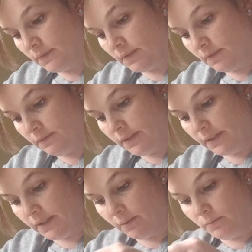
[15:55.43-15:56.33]
All right,
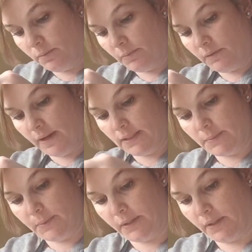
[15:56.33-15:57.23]
I got one more rock to
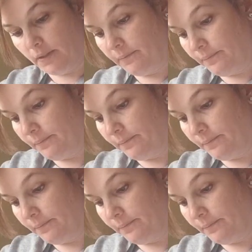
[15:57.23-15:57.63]
put in there.